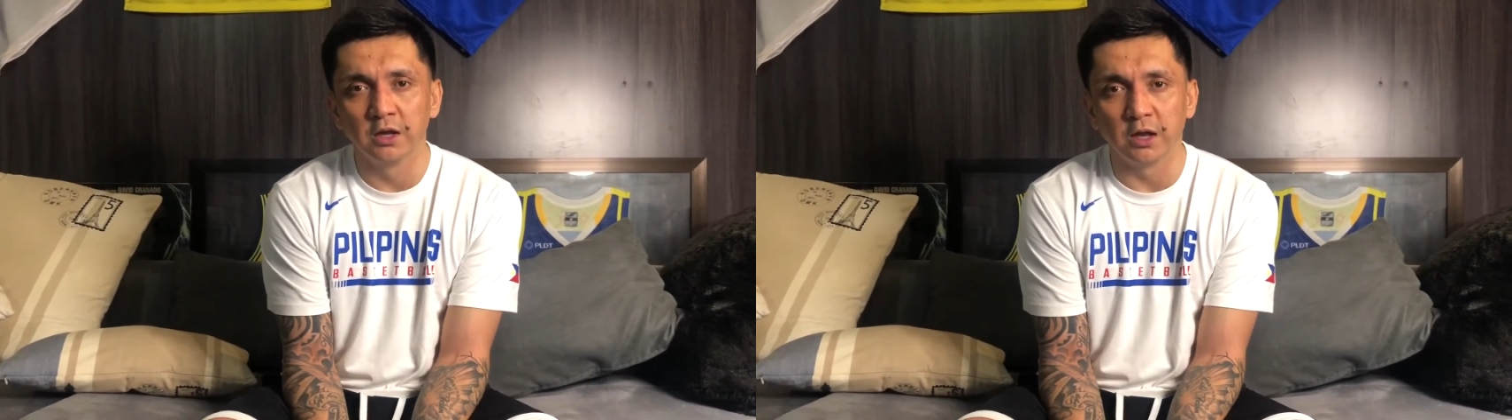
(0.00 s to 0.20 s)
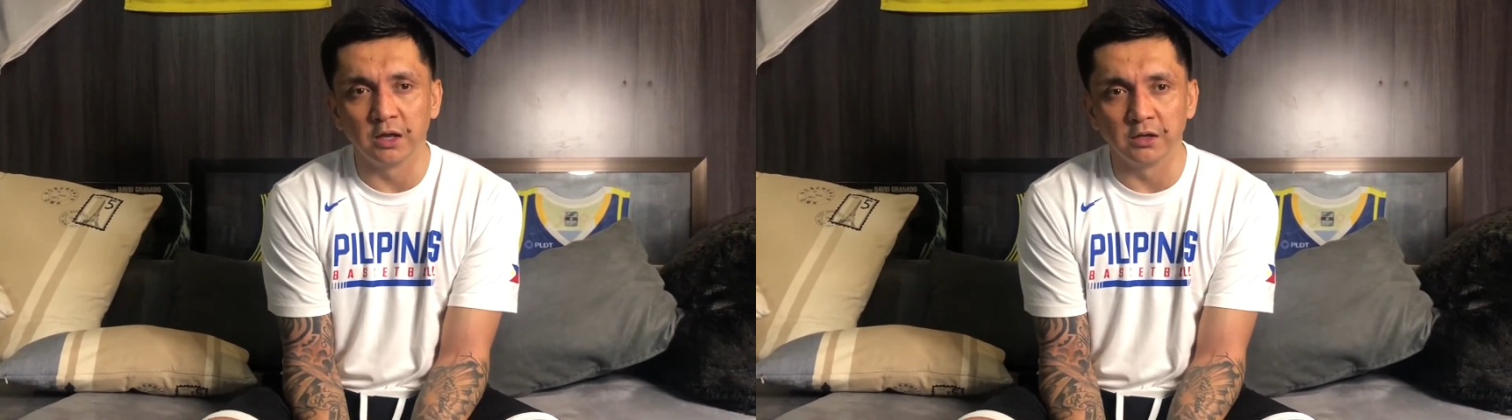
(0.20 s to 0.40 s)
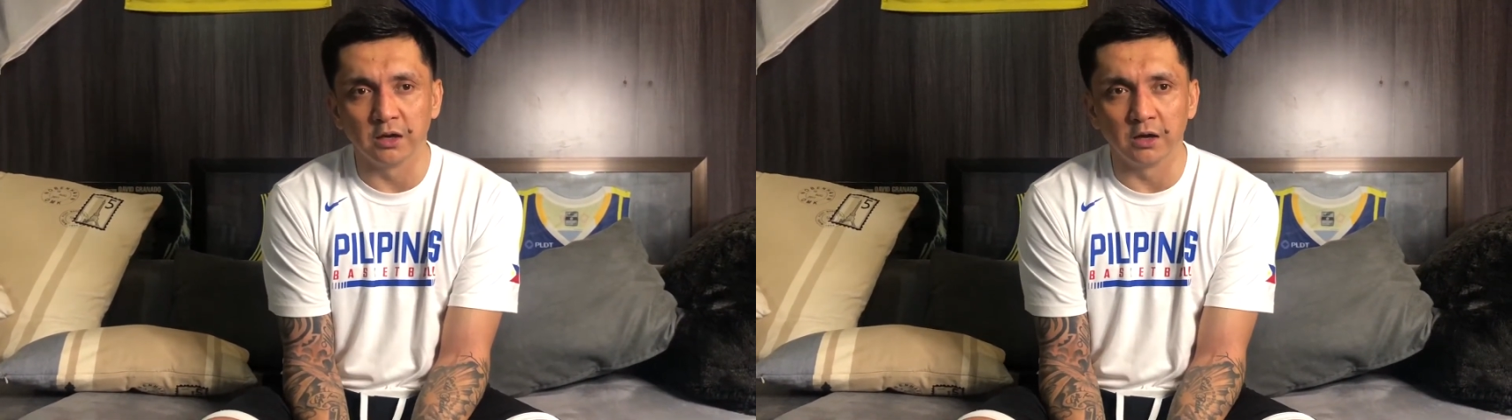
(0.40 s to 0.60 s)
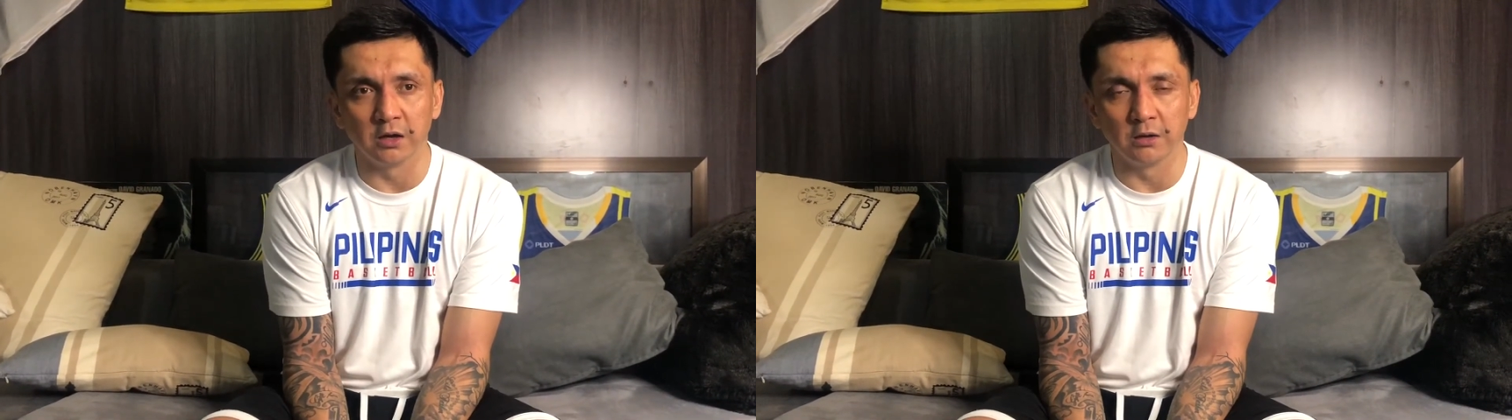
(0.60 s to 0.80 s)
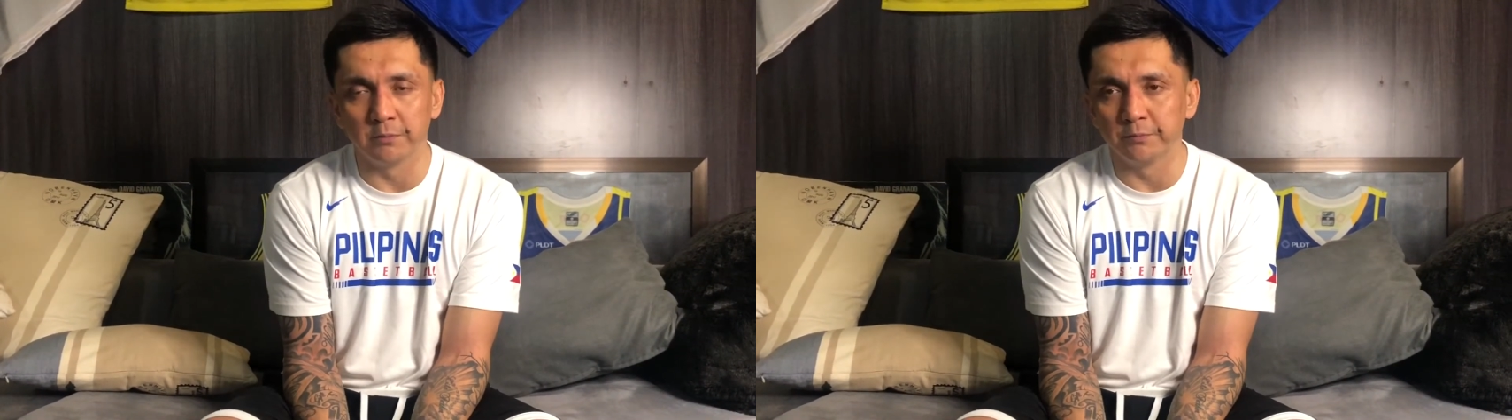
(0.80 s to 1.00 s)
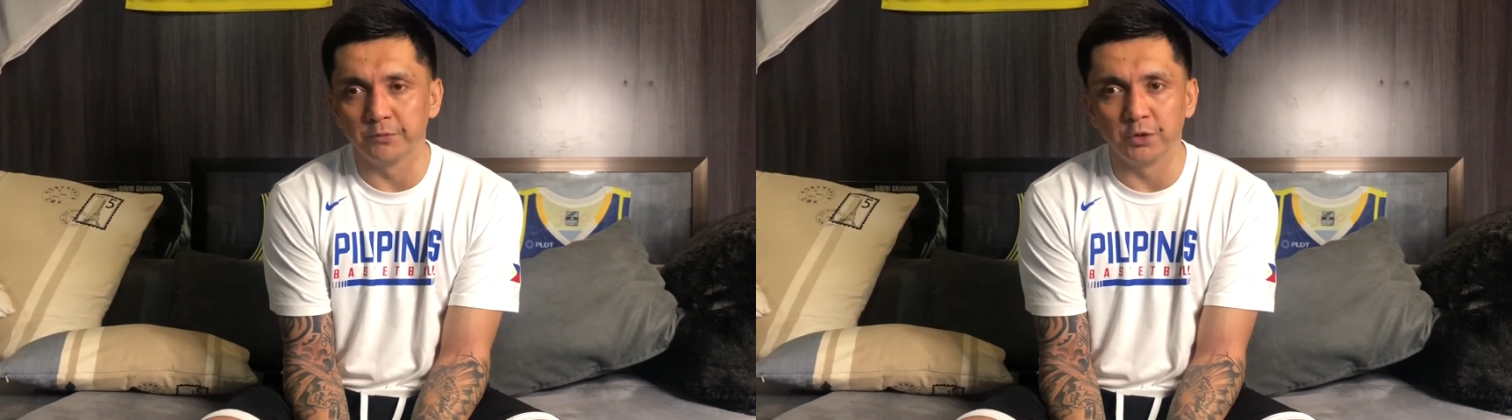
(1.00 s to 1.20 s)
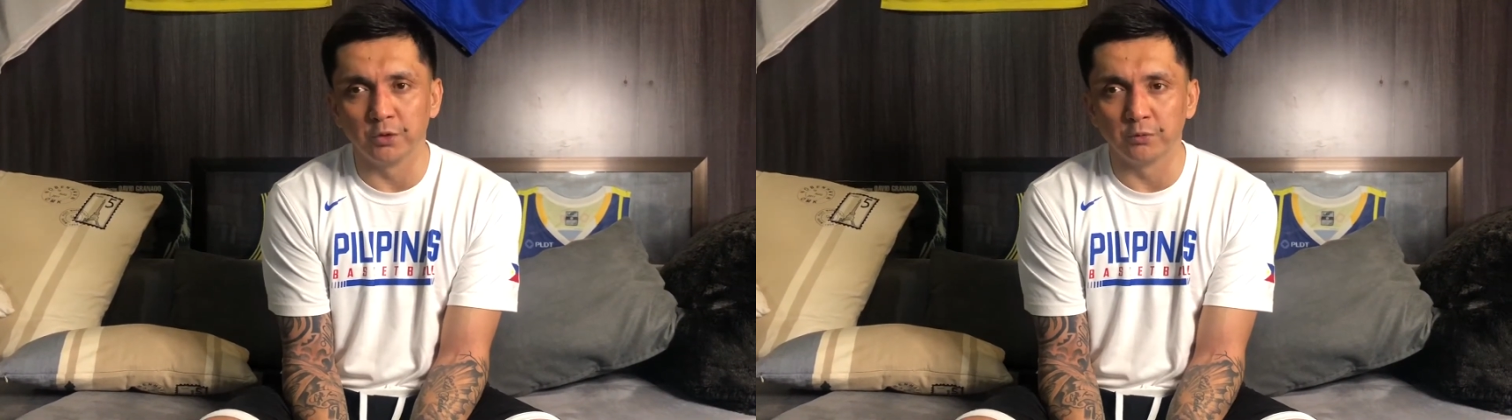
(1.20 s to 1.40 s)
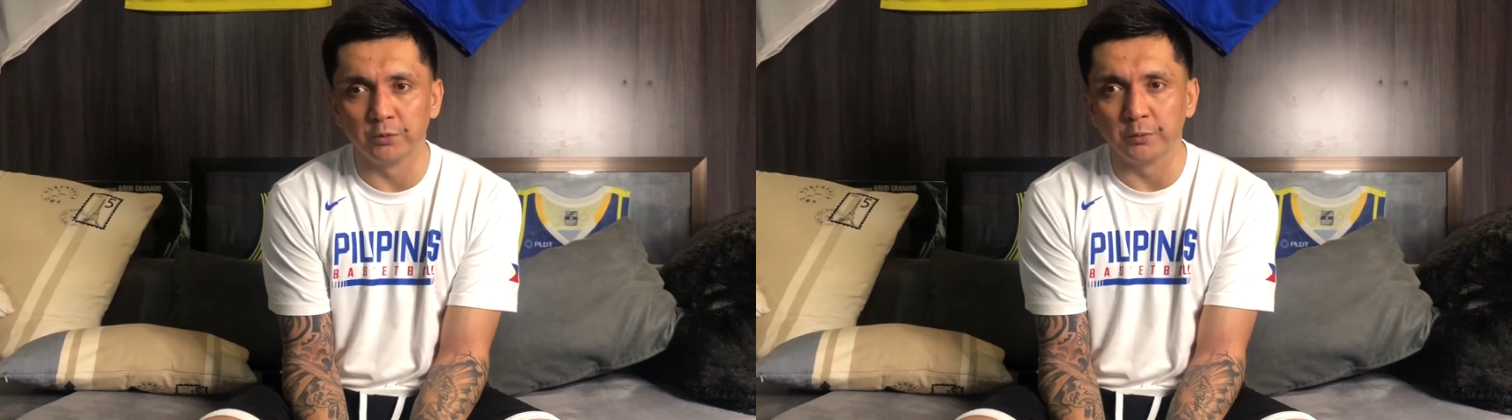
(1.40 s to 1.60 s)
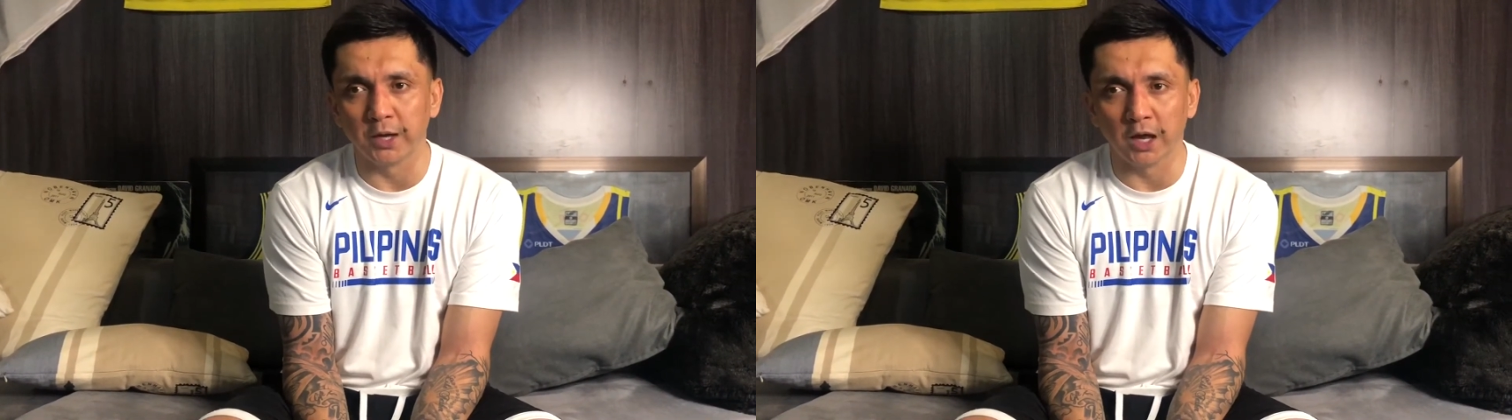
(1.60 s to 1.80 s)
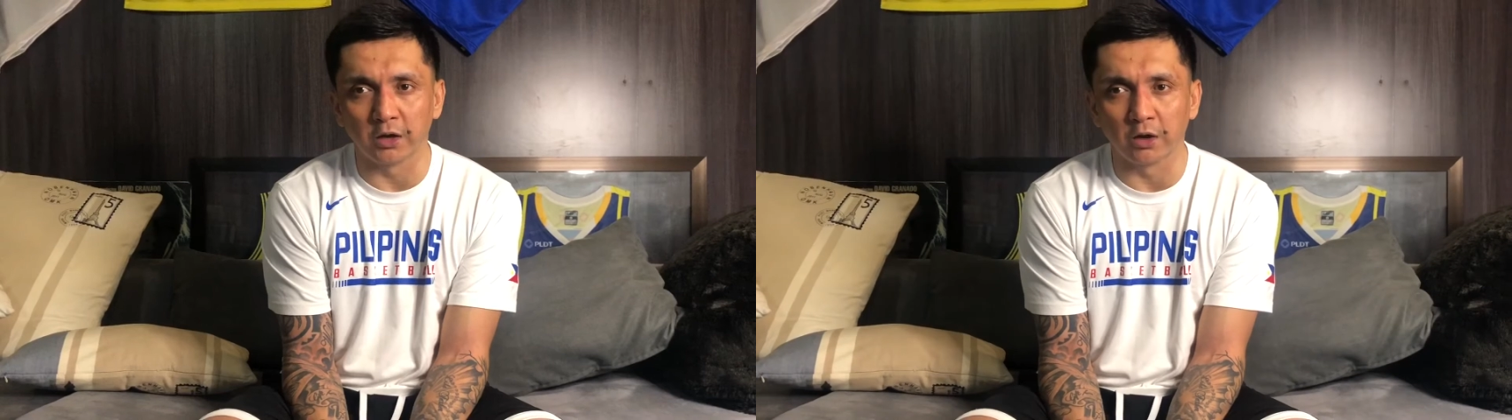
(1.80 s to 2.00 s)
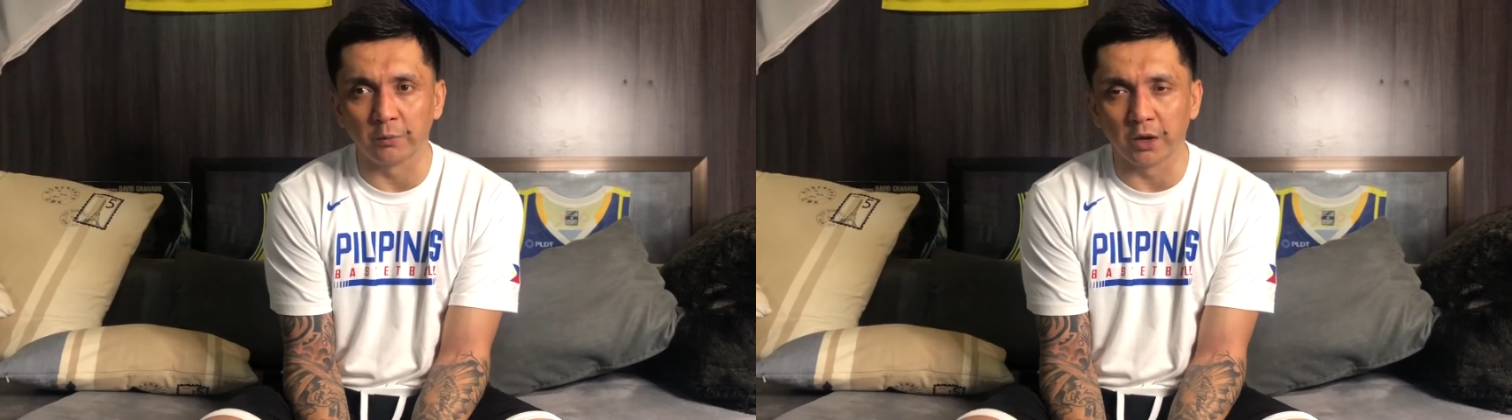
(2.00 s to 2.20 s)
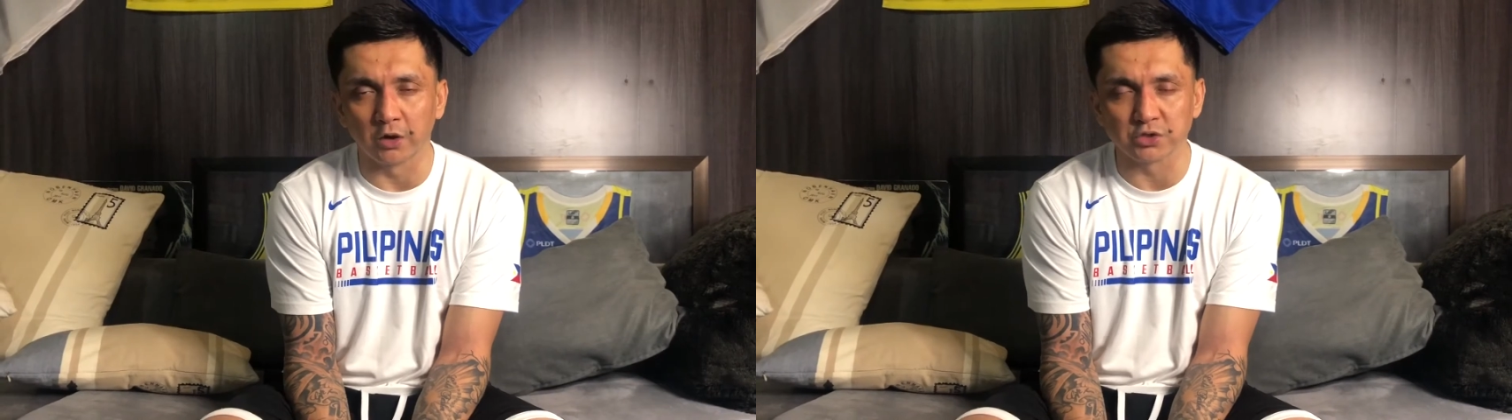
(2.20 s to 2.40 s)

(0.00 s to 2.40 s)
And we had our